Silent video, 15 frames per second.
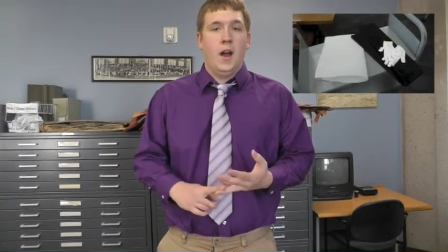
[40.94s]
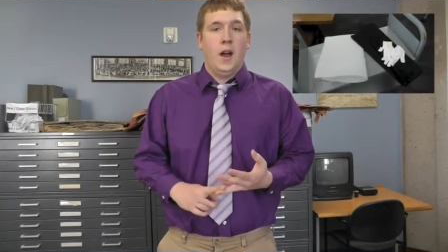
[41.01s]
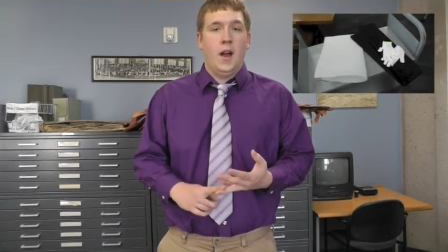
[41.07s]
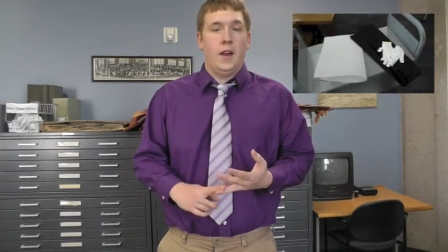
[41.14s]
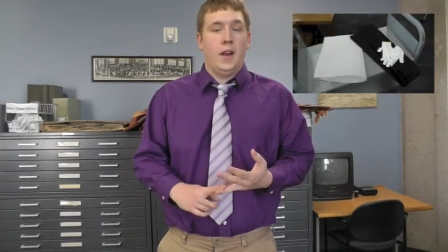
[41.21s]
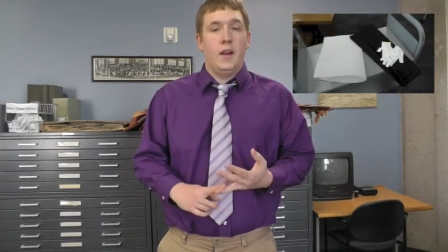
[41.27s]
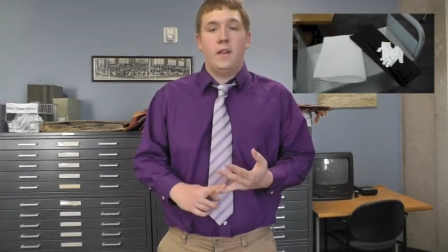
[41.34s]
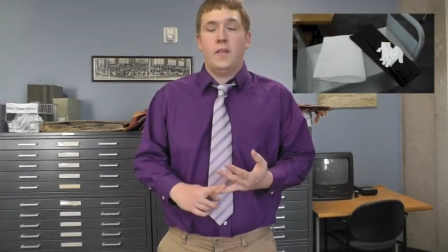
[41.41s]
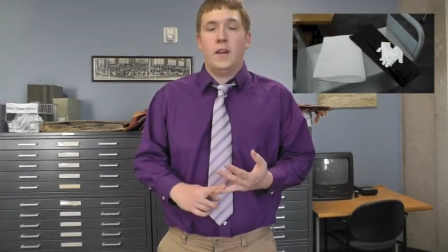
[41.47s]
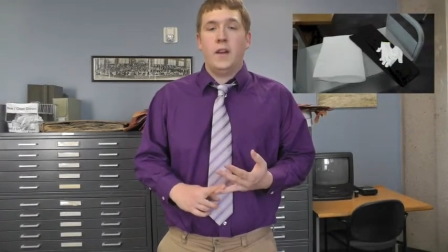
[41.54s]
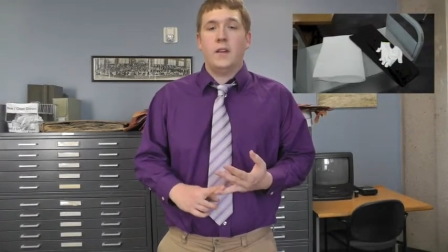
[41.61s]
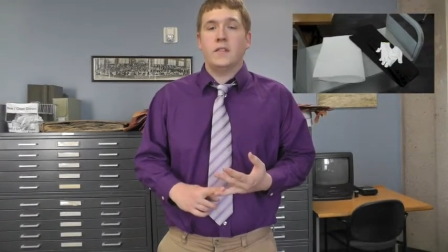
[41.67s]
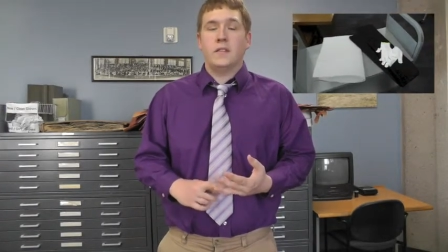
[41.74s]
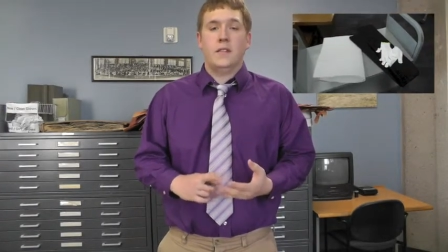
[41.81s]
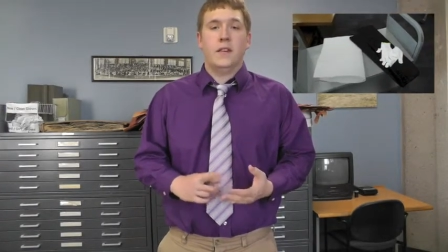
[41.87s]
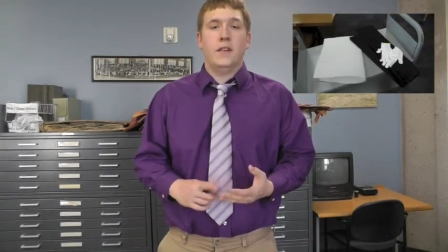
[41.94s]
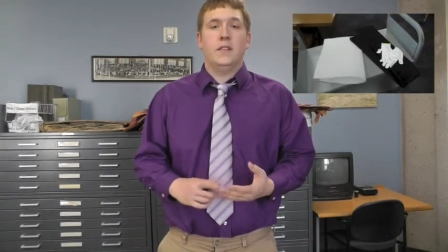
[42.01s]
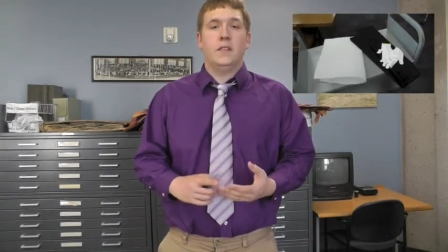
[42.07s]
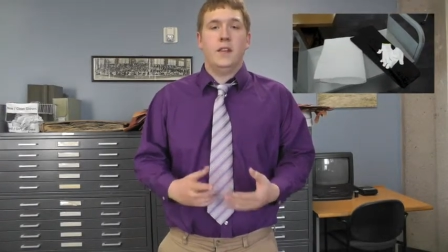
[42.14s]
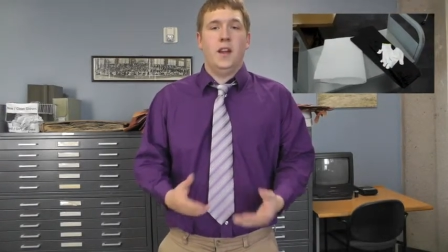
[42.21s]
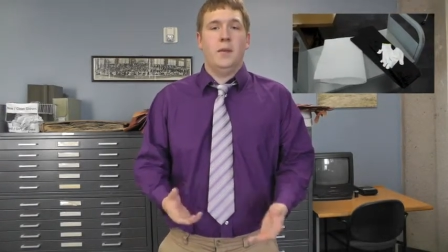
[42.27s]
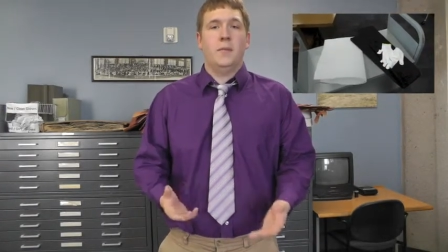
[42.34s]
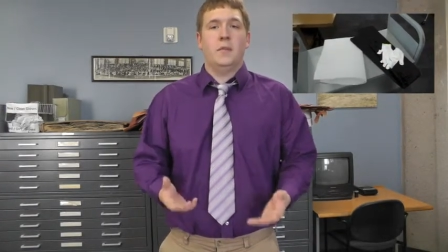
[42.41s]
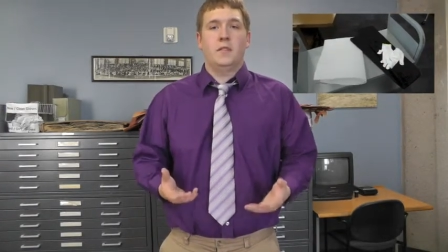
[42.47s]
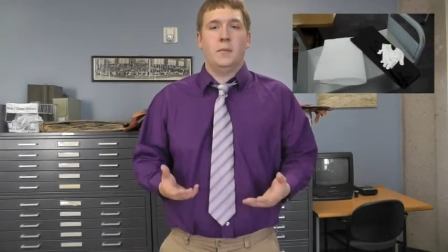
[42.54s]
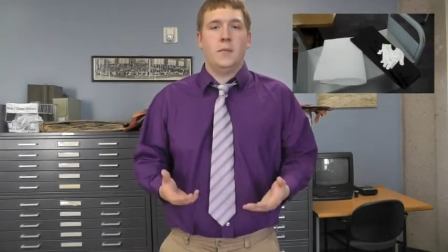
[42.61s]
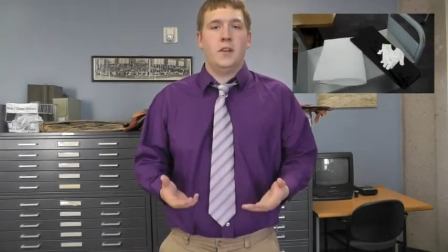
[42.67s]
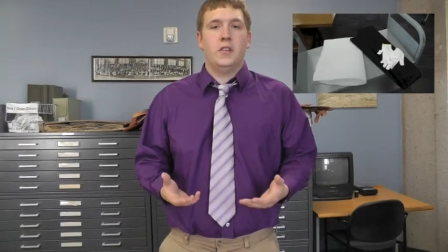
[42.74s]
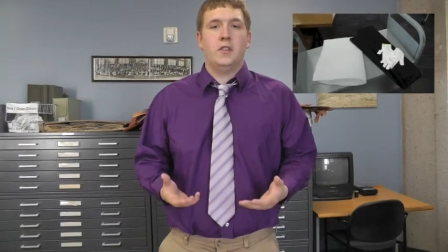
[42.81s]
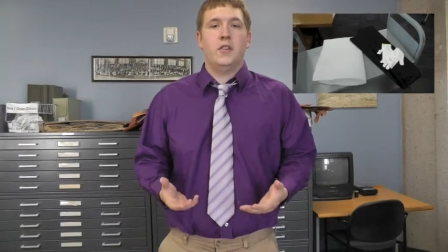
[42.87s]
and anything else to lay on the table to
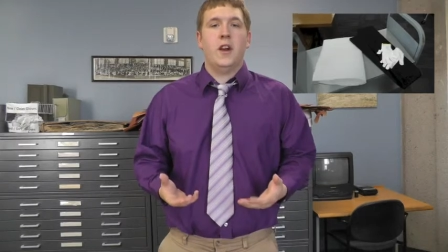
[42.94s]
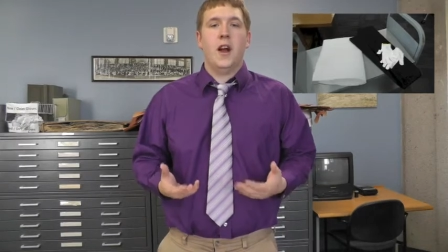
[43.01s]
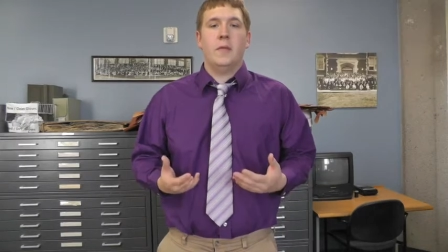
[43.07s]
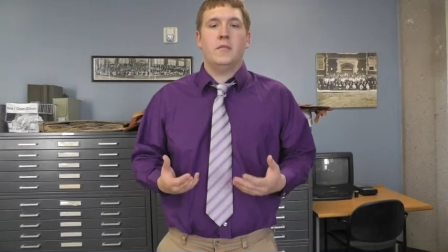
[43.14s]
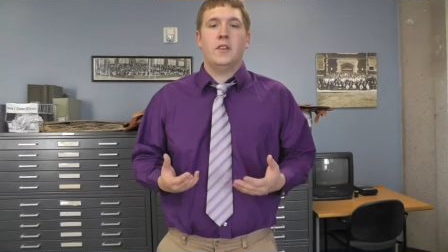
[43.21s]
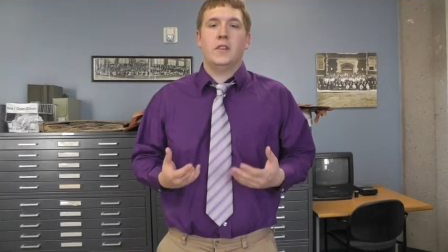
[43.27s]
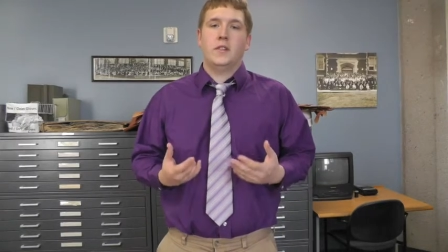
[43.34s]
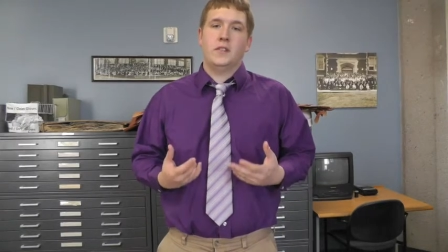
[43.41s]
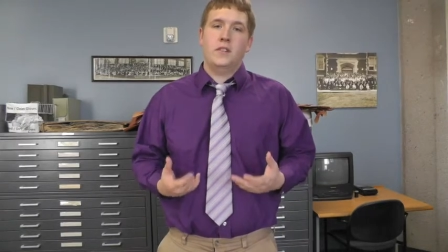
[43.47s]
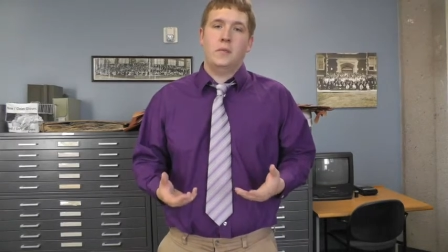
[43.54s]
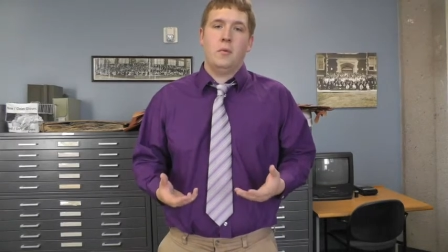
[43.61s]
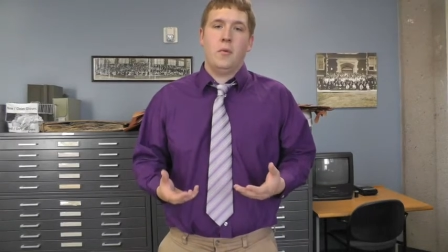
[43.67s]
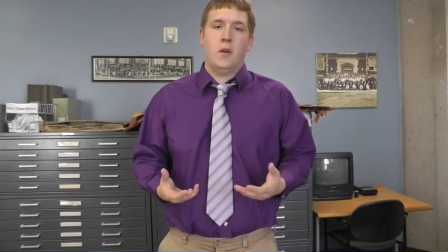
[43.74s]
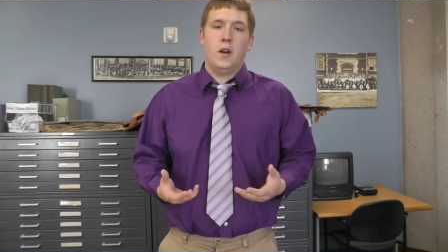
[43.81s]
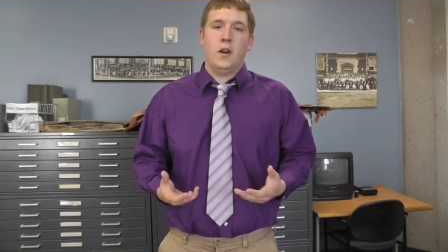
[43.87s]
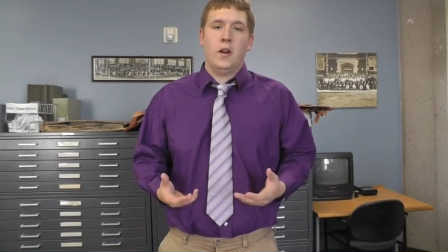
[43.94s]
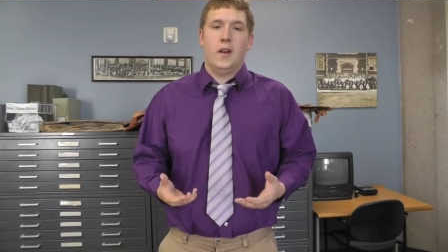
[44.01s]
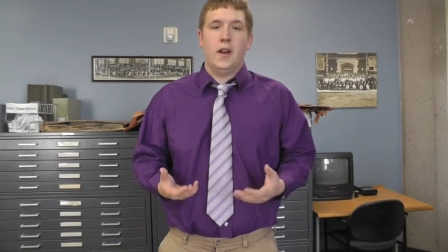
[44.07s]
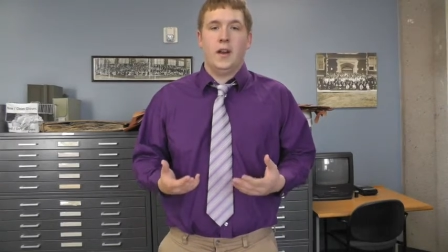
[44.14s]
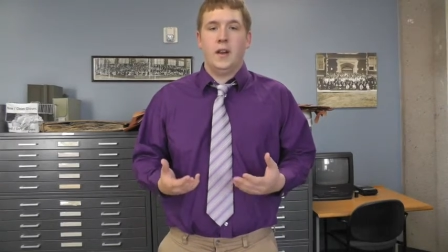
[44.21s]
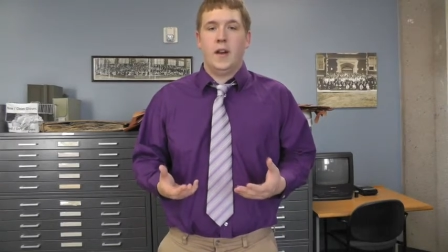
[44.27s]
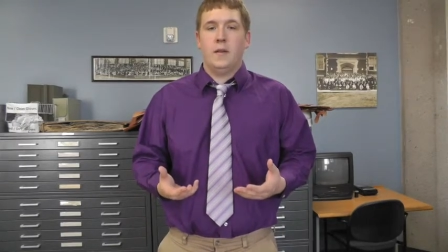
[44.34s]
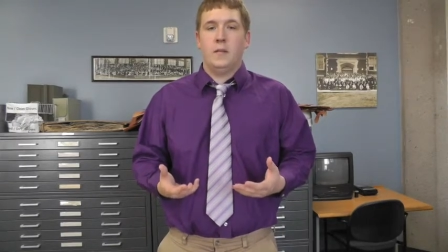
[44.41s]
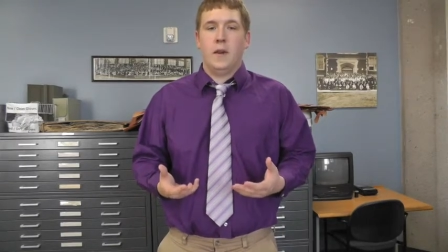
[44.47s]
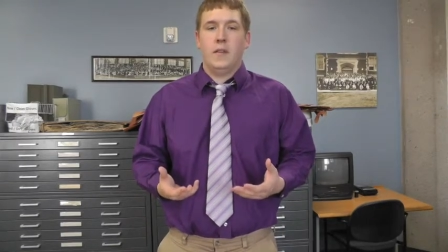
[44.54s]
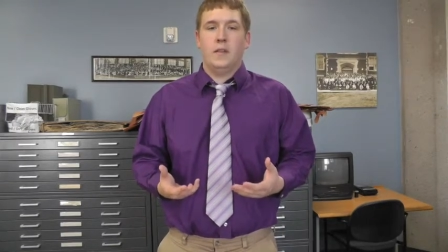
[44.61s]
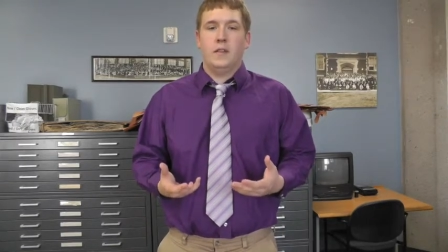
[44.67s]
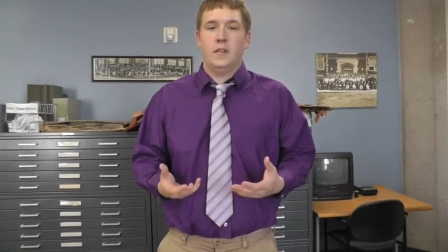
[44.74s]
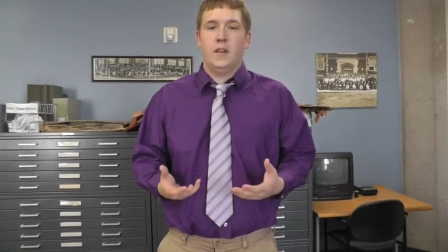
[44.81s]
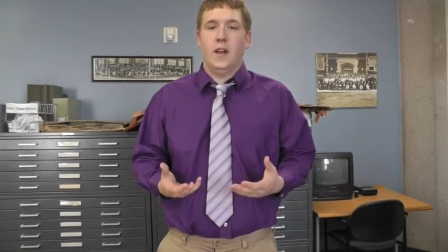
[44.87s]
make sure your object is supported and not be
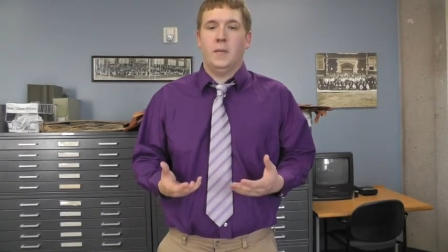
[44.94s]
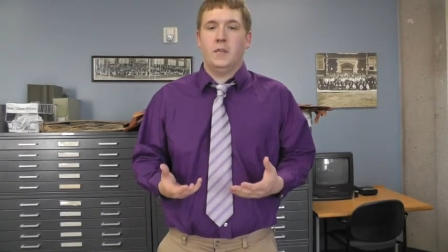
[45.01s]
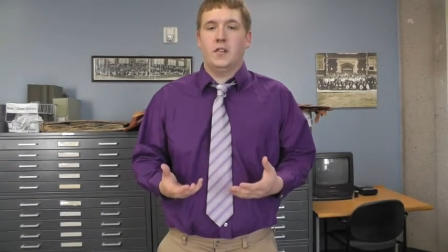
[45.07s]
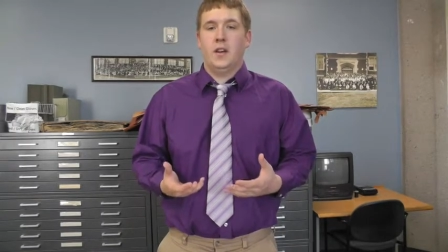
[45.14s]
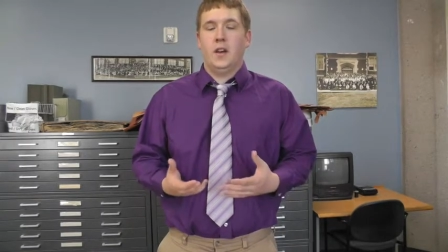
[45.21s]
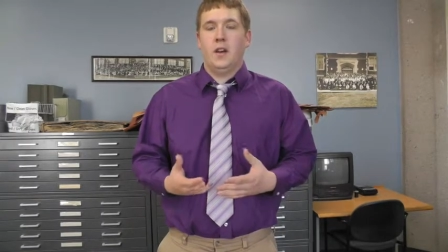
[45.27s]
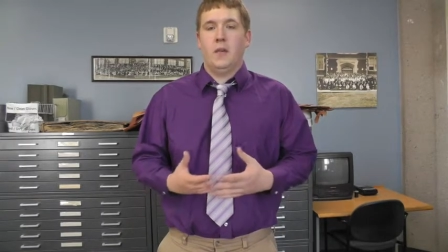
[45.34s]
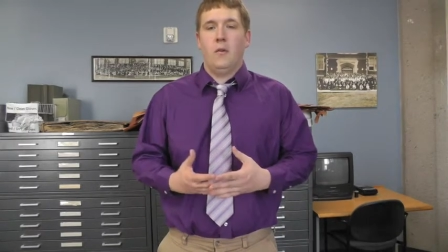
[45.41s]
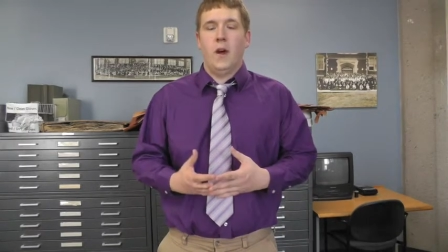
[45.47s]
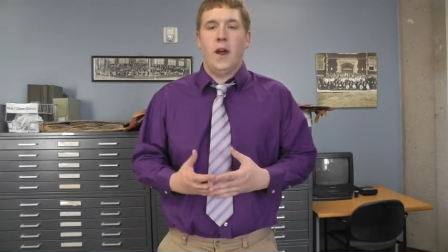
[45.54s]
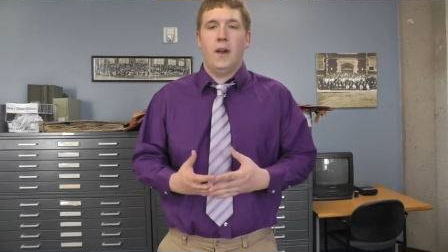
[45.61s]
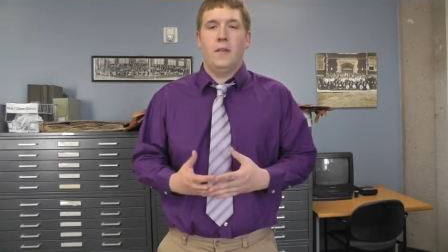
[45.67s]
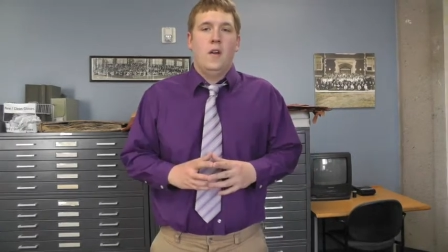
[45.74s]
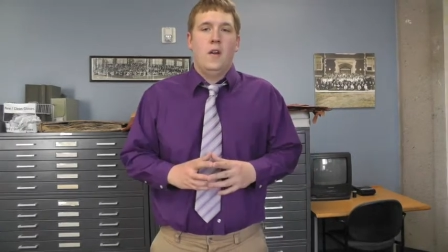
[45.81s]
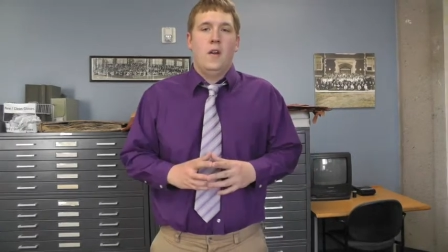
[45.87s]
able to damage in any way.